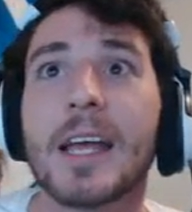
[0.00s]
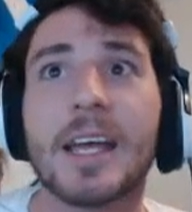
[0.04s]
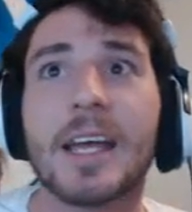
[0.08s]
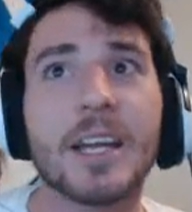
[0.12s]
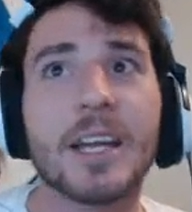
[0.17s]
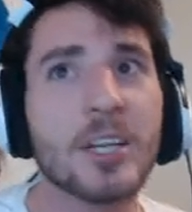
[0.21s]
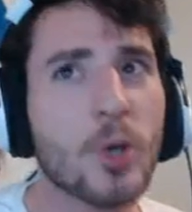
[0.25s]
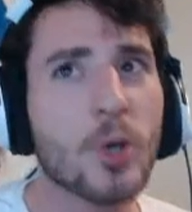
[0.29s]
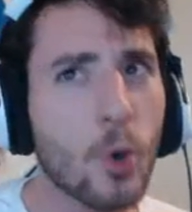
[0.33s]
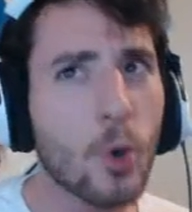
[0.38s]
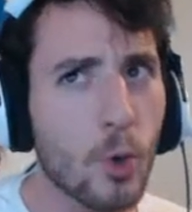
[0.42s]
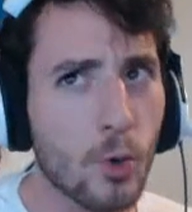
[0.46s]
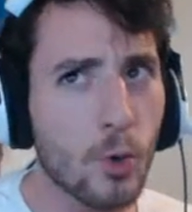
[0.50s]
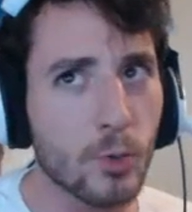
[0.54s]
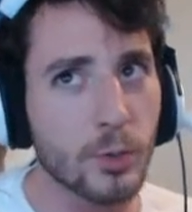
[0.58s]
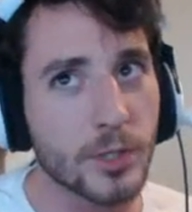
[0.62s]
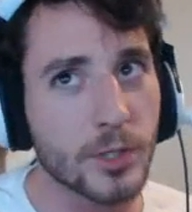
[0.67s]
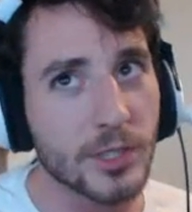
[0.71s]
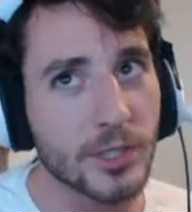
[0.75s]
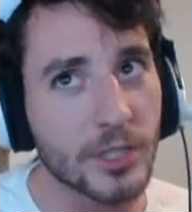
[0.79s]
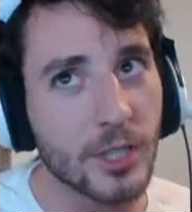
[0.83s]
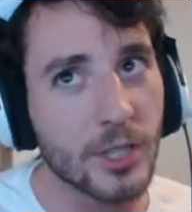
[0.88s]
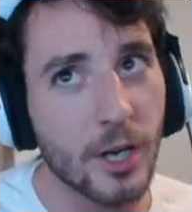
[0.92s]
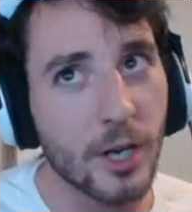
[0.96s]
cold,
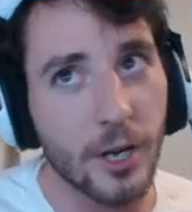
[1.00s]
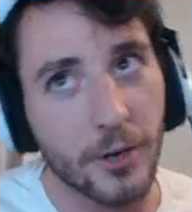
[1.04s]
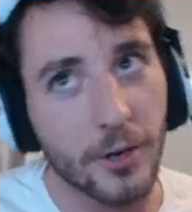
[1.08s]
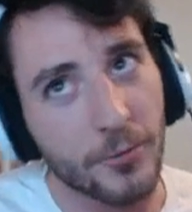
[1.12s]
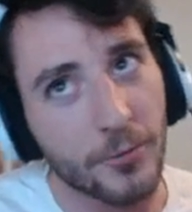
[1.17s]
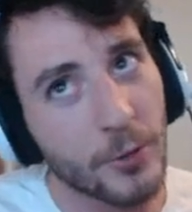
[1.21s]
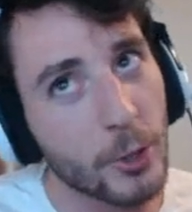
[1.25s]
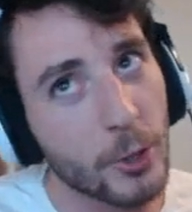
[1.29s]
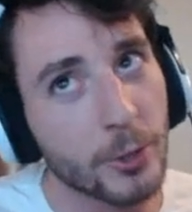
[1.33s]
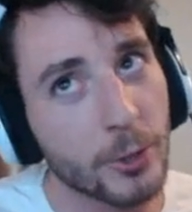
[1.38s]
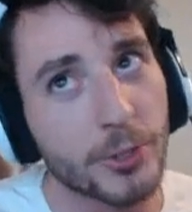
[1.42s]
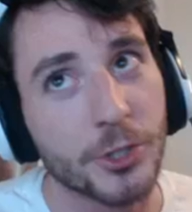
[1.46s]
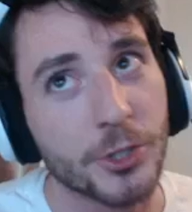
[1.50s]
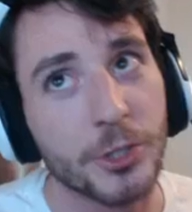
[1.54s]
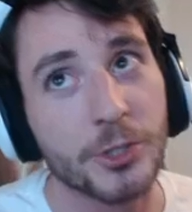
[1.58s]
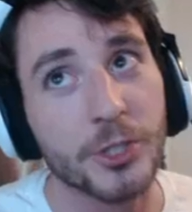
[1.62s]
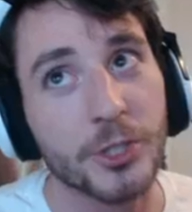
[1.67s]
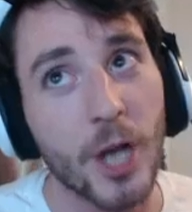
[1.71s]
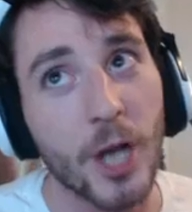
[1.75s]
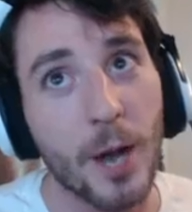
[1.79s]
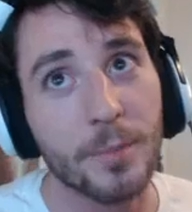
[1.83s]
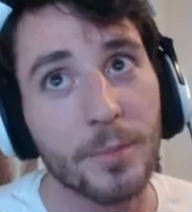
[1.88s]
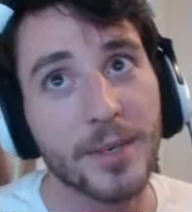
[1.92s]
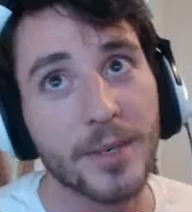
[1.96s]
dark future
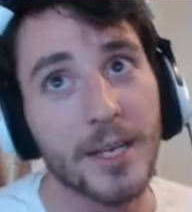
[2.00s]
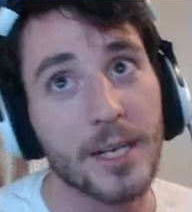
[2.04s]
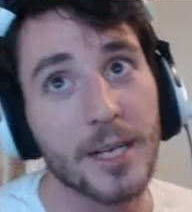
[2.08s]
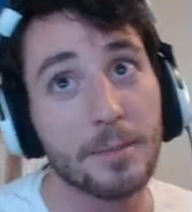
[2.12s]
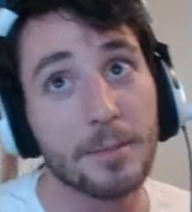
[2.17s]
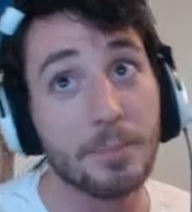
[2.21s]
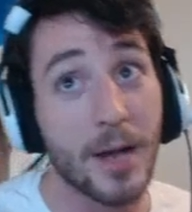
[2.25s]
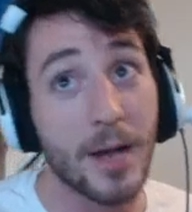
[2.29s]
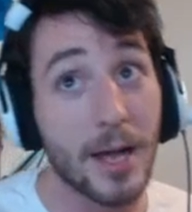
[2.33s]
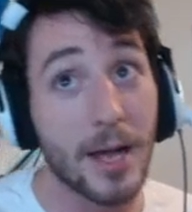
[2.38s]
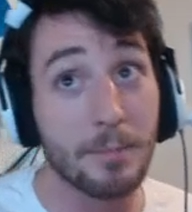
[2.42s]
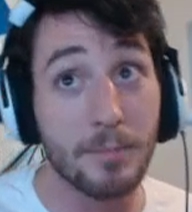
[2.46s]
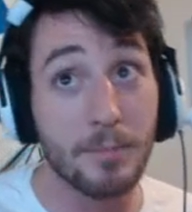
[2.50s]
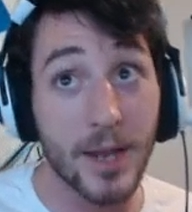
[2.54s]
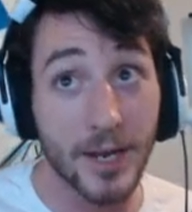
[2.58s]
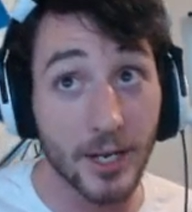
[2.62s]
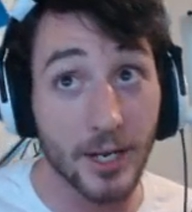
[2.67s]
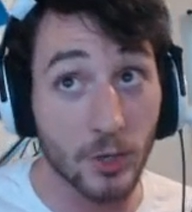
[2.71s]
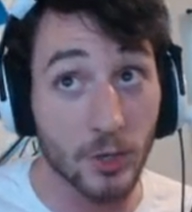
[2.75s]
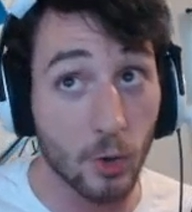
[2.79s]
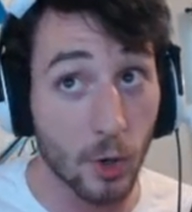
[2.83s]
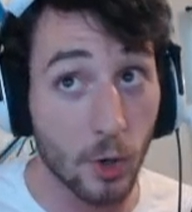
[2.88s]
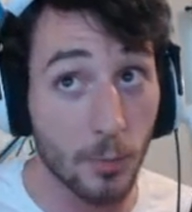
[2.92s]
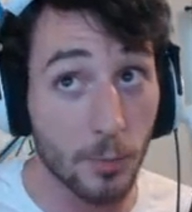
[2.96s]
dominated by mega
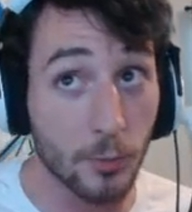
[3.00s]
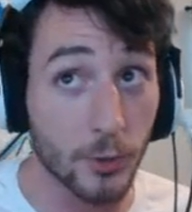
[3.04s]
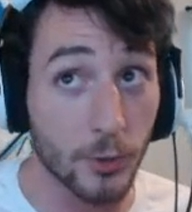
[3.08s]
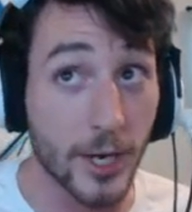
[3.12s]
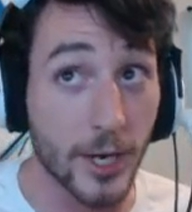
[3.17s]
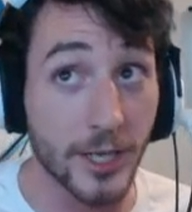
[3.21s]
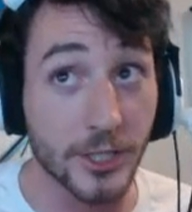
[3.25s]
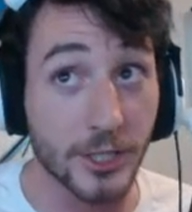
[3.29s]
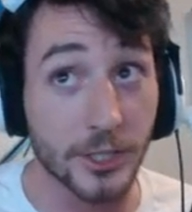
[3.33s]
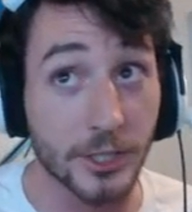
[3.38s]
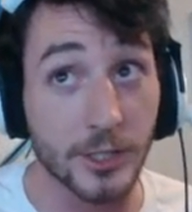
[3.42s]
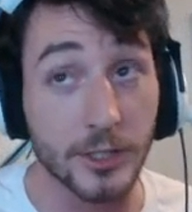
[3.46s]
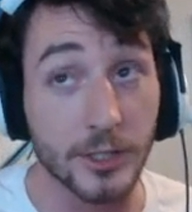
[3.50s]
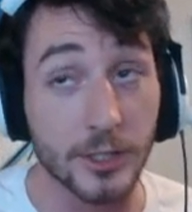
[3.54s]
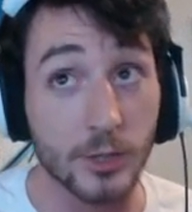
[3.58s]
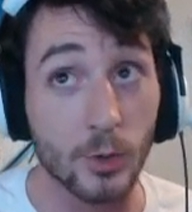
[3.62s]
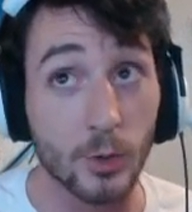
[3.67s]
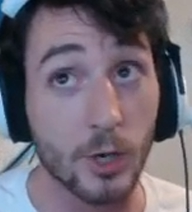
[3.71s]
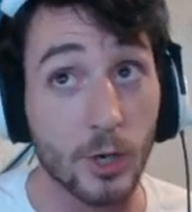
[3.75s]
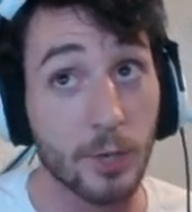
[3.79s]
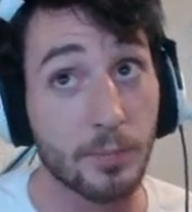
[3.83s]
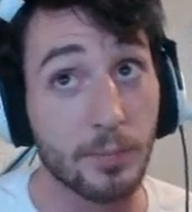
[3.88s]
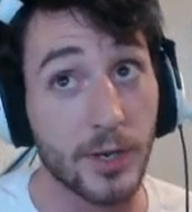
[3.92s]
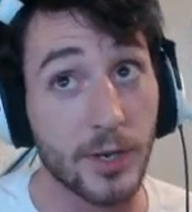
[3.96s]
corporations who
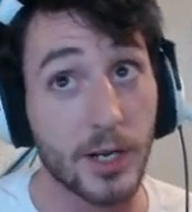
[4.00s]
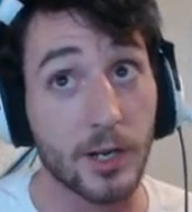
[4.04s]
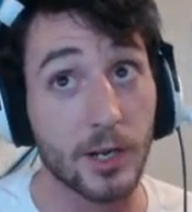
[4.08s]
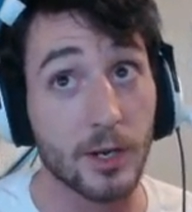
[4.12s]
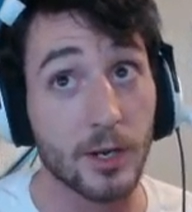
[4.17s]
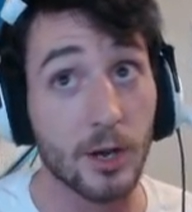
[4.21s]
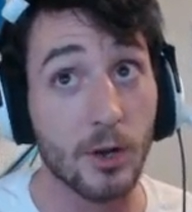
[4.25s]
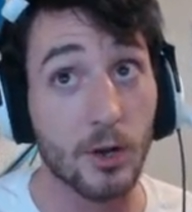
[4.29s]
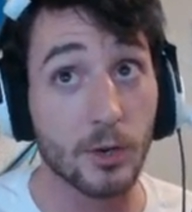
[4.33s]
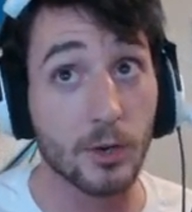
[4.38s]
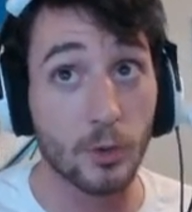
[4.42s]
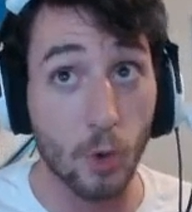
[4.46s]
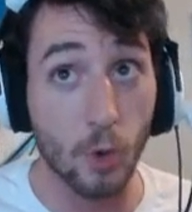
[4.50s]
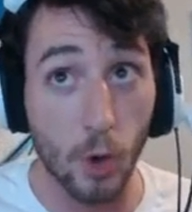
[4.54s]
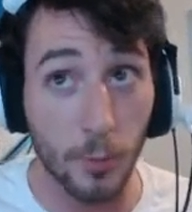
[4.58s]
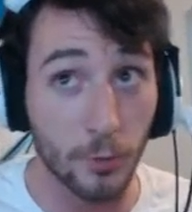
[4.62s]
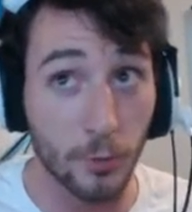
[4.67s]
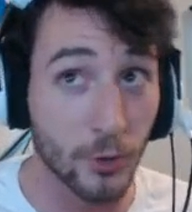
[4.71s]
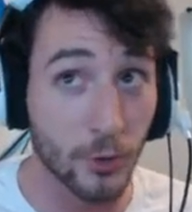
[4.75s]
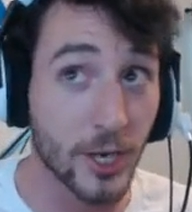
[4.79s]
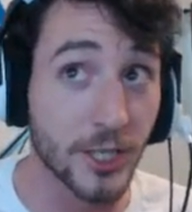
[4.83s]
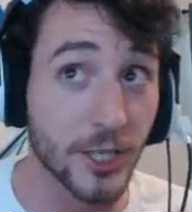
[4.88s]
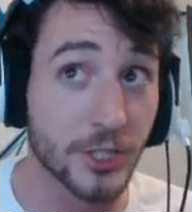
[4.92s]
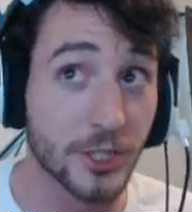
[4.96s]
are being all
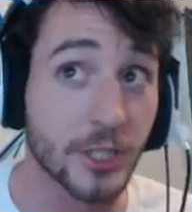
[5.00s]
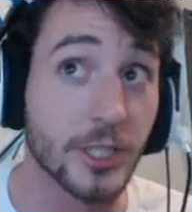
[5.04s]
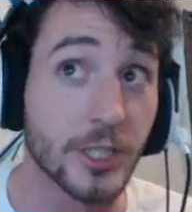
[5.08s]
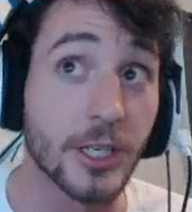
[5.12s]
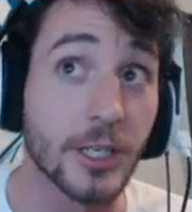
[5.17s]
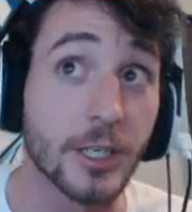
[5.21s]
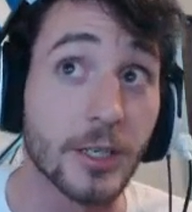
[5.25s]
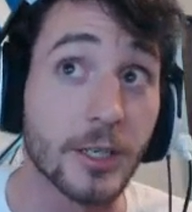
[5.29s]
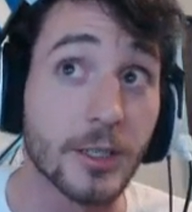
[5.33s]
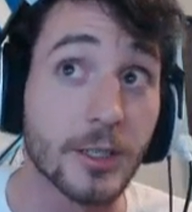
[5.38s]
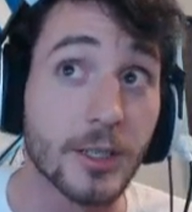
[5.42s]
corporation-y,